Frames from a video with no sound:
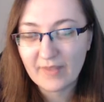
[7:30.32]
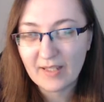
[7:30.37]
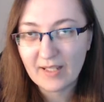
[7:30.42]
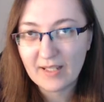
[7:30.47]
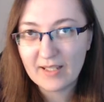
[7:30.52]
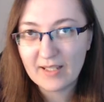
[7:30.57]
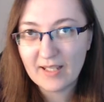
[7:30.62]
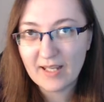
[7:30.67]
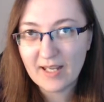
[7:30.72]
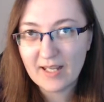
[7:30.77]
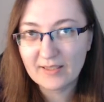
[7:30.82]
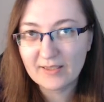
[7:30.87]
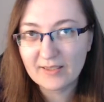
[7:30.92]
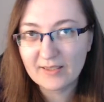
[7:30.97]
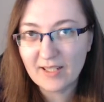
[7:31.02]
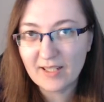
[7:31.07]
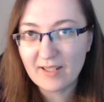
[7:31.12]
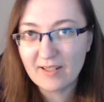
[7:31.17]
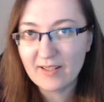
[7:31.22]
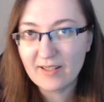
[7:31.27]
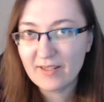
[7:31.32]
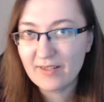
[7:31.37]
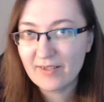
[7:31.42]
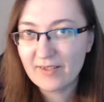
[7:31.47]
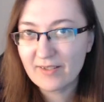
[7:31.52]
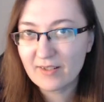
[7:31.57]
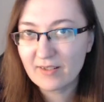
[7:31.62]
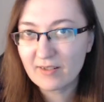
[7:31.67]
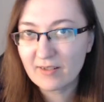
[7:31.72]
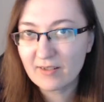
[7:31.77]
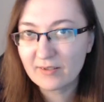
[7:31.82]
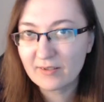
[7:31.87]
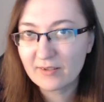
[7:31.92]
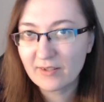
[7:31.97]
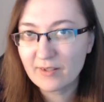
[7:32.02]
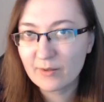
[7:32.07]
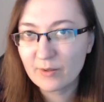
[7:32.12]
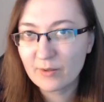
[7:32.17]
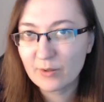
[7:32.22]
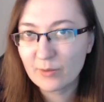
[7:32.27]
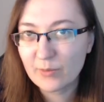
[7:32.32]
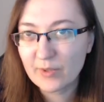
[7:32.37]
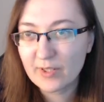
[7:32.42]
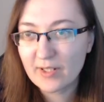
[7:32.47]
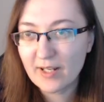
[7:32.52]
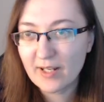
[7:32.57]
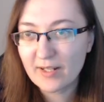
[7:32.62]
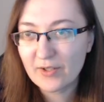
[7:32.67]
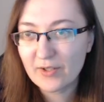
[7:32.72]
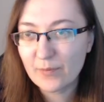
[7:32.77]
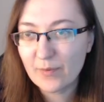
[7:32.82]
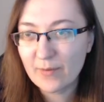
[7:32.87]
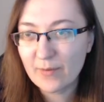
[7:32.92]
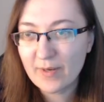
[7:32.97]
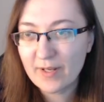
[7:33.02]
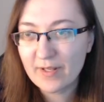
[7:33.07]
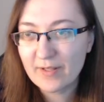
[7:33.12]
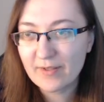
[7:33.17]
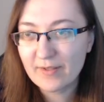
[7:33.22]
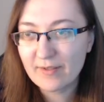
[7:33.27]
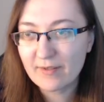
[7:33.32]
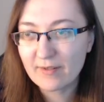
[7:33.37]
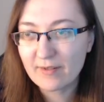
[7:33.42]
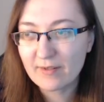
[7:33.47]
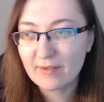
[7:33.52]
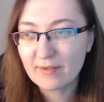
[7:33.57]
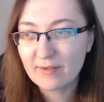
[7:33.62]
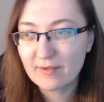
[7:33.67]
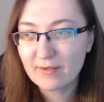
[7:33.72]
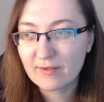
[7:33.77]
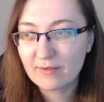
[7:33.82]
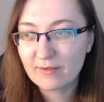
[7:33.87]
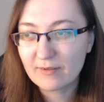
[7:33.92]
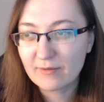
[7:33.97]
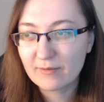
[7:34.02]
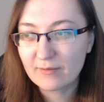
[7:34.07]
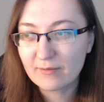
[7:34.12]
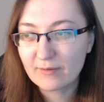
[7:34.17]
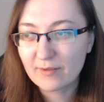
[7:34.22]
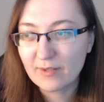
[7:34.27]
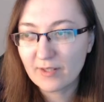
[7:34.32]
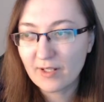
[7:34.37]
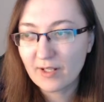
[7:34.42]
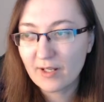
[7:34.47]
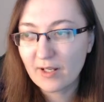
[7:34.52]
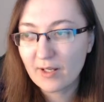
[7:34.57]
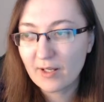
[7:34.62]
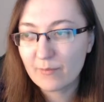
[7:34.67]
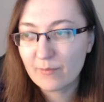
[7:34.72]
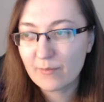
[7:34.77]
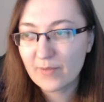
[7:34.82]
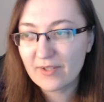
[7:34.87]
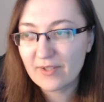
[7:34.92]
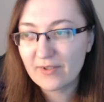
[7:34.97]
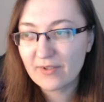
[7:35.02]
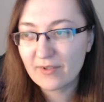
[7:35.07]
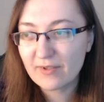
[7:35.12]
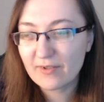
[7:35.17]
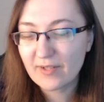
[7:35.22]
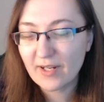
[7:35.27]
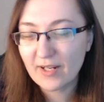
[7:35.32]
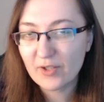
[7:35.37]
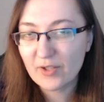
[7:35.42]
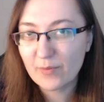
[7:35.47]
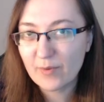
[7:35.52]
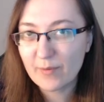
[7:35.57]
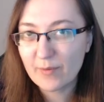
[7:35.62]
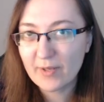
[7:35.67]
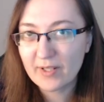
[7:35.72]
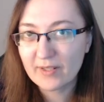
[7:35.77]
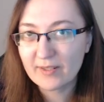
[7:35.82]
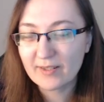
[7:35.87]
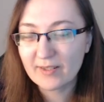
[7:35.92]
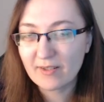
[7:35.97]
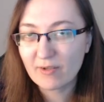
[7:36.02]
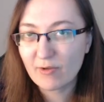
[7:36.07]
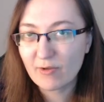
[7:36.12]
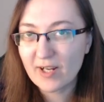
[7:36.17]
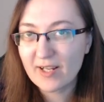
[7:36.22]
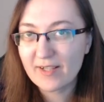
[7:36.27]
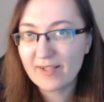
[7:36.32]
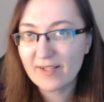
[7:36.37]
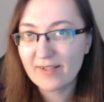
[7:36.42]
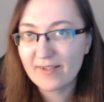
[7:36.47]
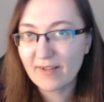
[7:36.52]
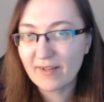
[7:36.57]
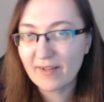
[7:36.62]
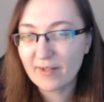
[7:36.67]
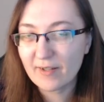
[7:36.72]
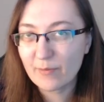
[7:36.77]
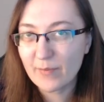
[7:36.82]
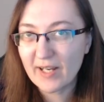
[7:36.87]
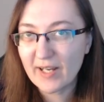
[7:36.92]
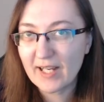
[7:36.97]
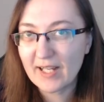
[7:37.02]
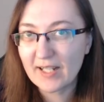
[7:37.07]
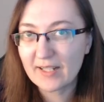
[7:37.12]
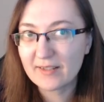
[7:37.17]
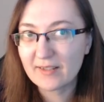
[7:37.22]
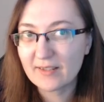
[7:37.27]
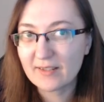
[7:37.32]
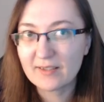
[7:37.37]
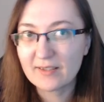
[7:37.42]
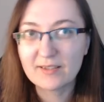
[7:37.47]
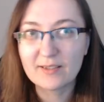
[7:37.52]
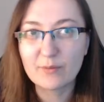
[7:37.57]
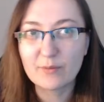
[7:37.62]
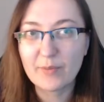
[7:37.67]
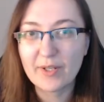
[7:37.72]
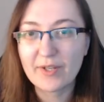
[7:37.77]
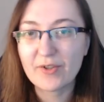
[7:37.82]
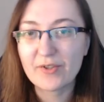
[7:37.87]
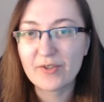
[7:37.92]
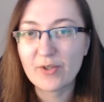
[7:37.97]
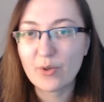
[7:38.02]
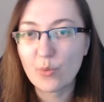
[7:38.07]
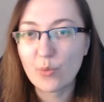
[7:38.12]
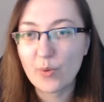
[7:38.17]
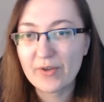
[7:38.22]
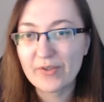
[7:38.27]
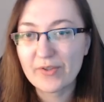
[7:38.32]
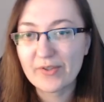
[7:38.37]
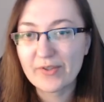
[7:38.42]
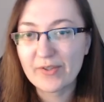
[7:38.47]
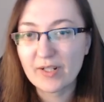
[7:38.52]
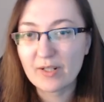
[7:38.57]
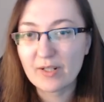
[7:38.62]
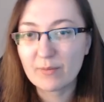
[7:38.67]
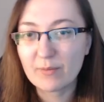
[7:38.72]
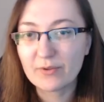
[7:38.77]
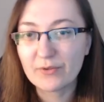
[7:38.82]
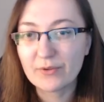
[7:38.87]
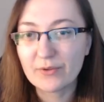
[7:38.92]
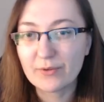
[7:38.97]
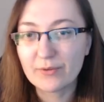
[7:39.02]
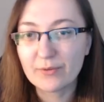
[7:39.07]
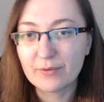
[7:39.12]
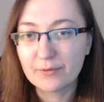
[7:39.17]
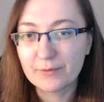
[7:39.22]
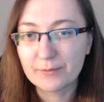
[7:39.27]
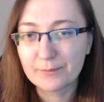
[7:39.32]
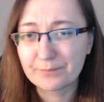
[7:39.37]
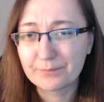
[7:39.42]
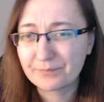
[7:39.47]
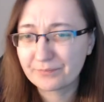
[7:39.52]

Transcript: Yeah, like are they still continuing with the experiments, or Mr. Experimental Crazy Psychopath because he wasn't able to